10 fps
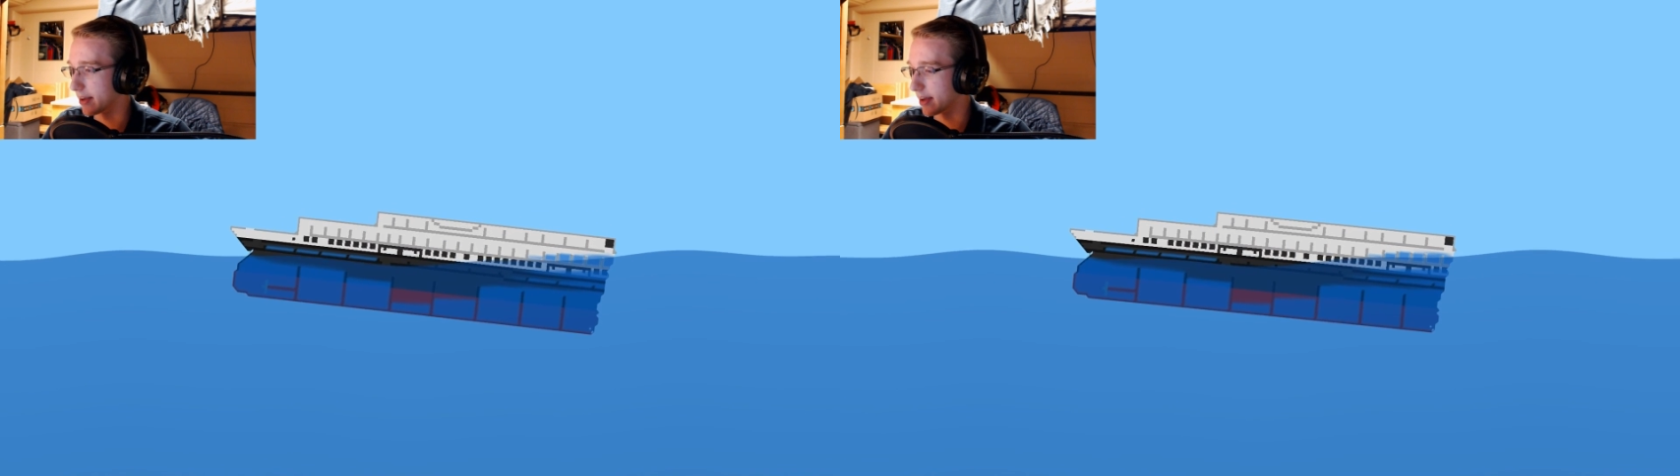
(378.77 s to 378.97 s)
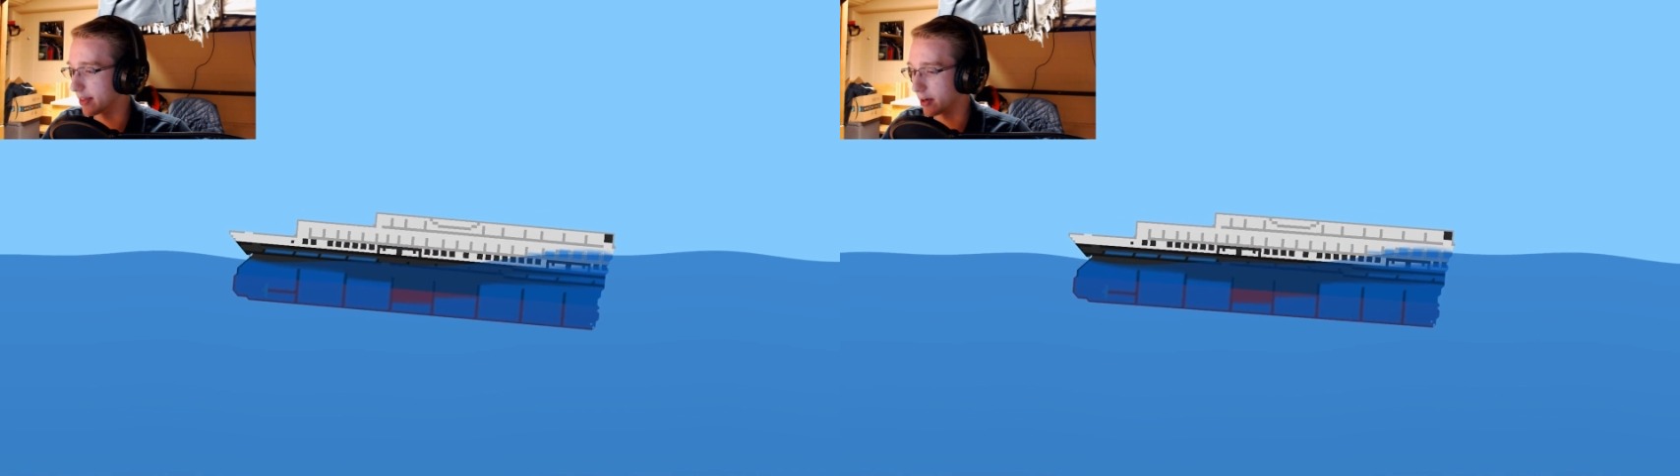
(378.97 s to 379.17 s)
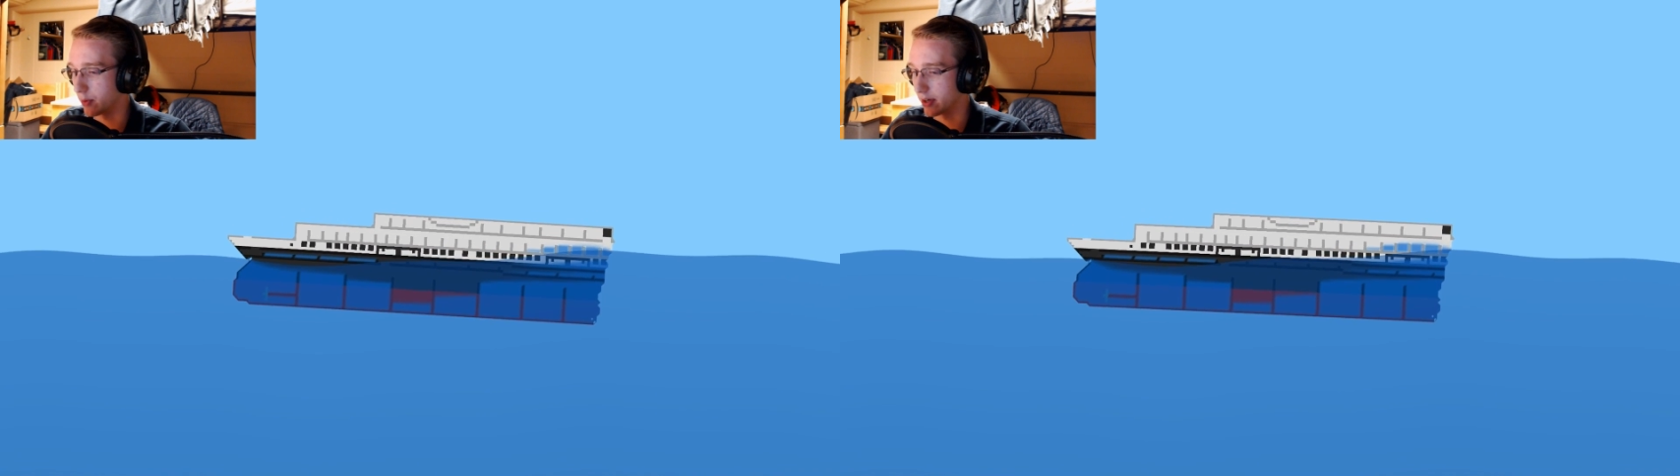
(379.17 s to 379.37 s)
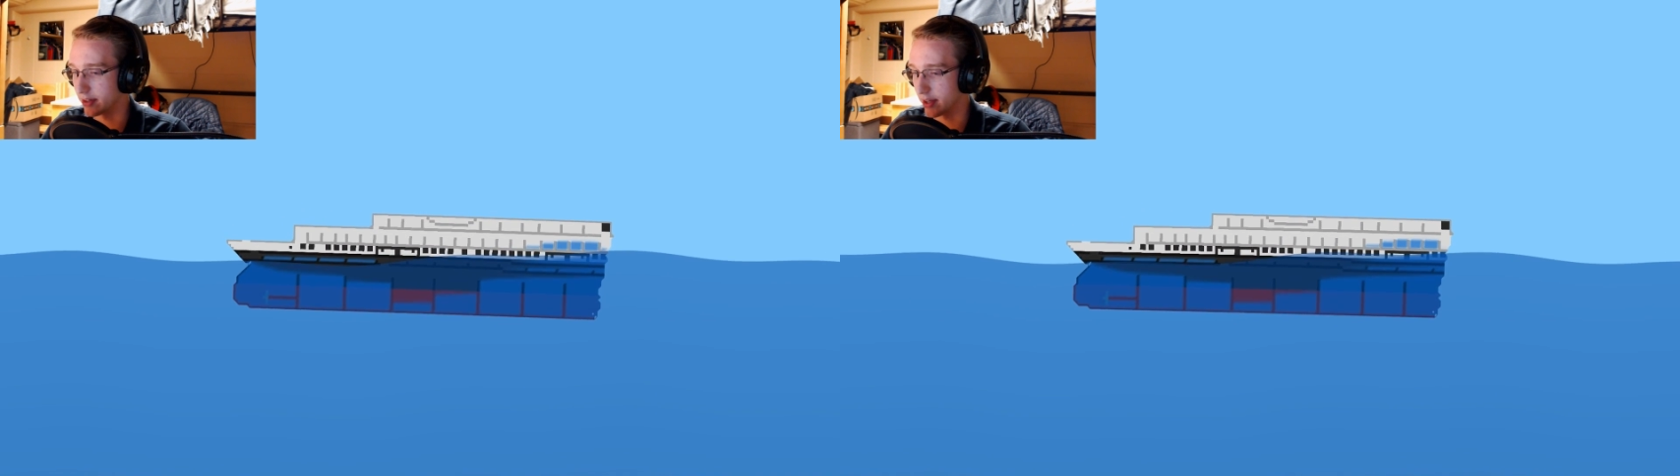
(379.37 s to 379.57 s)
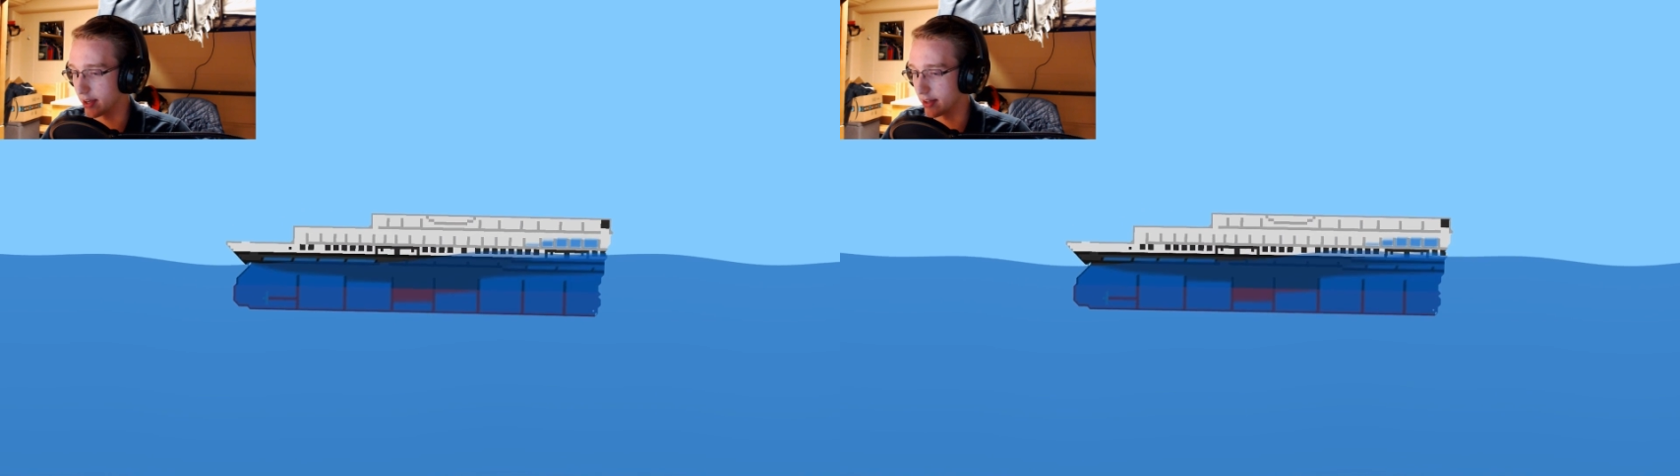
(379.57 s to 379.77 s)
that I wanted
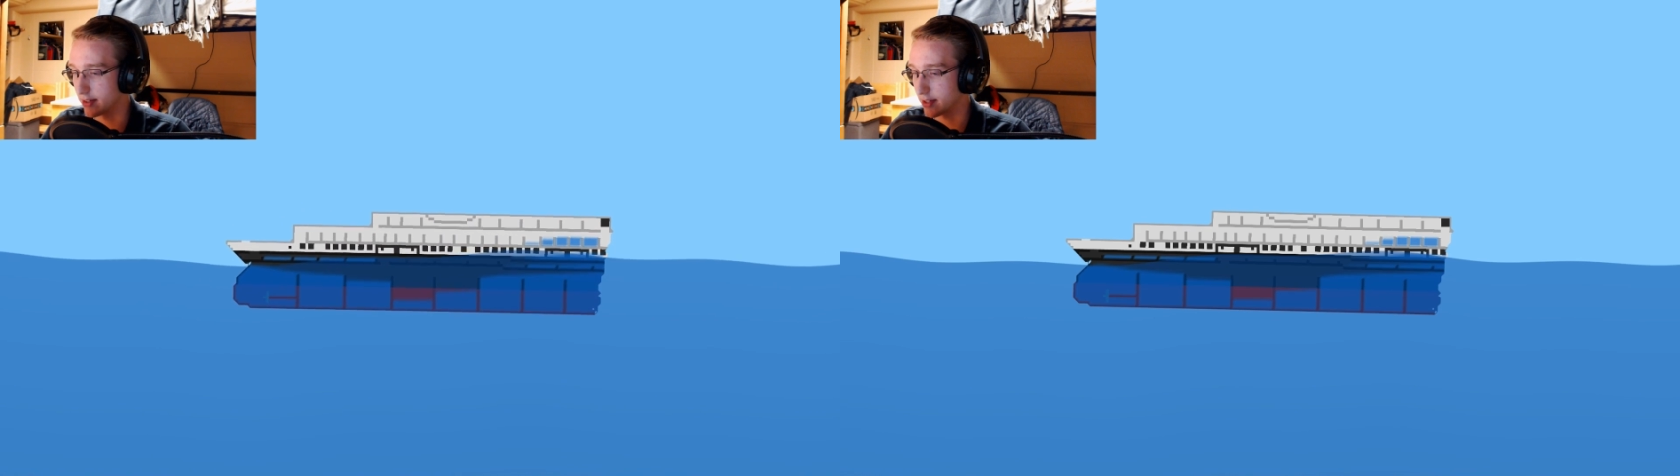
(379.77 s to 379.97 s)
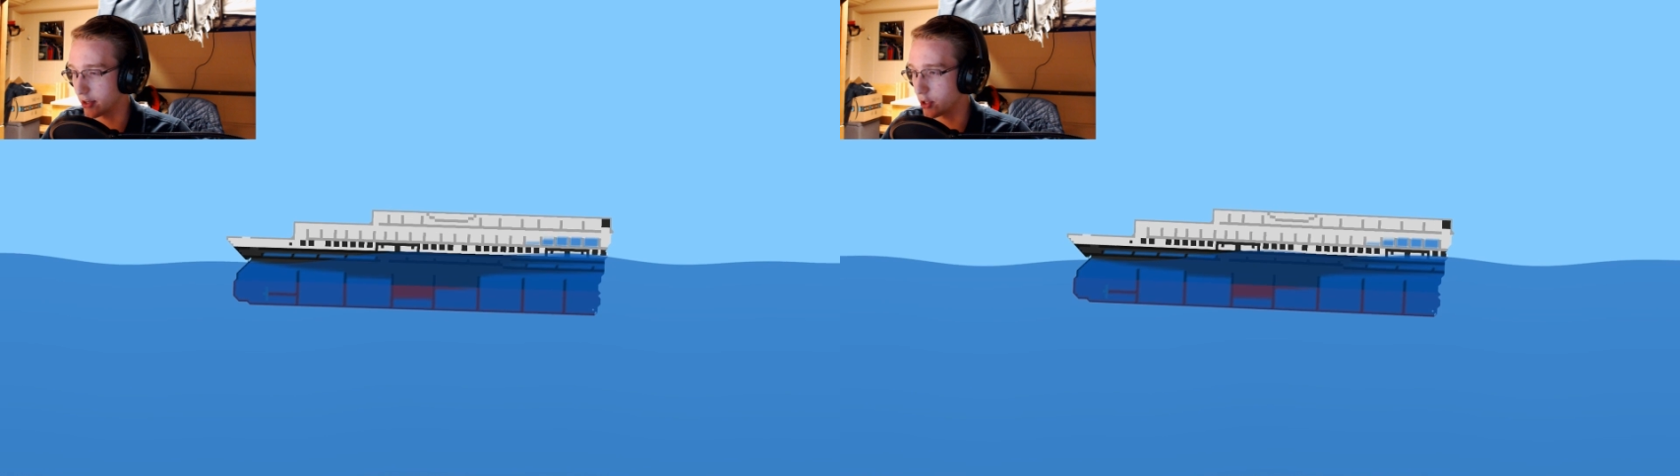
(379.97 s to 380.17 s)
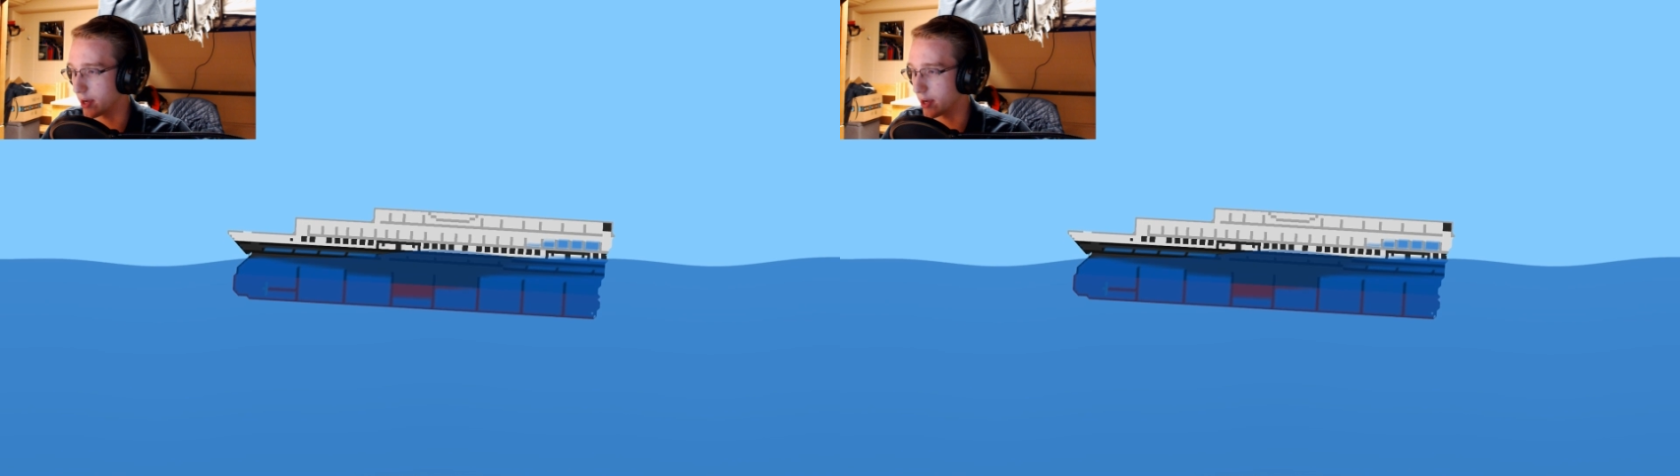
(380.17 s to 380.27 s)
to tell you